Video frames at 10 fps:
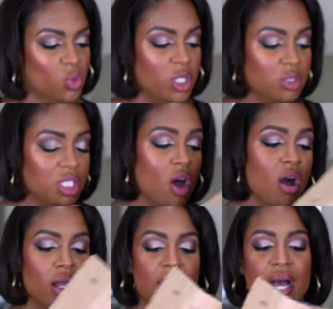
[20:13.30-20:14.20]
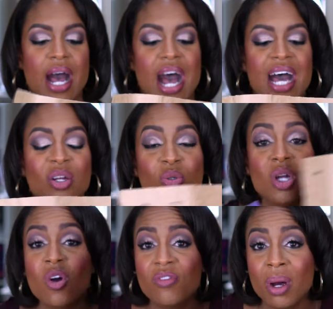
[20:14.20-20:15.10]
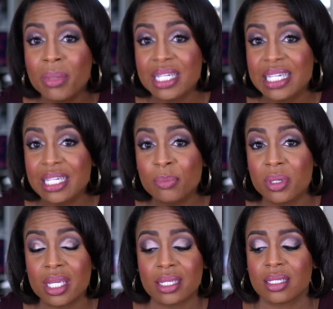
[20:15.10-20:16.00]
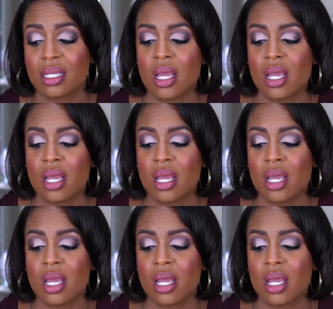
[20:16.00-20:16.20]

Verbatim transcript: real talk, I don't know if I'm going to keep it.